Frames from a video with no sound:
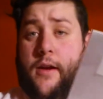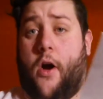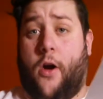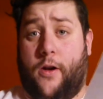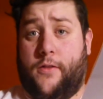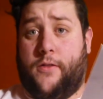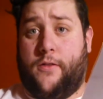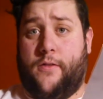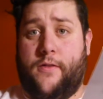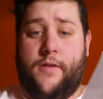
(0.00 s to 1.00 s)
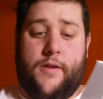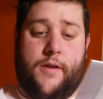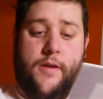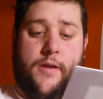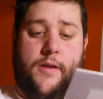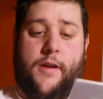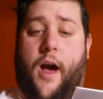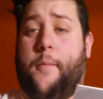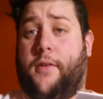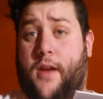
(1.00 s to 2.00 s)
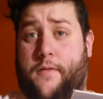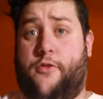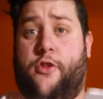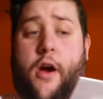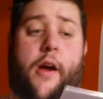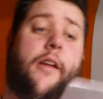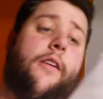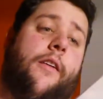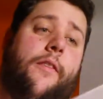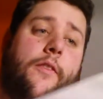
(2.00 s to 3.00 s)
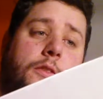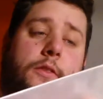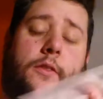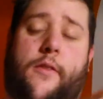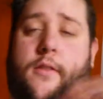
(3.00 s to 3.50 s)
cards, comics have shine, and this is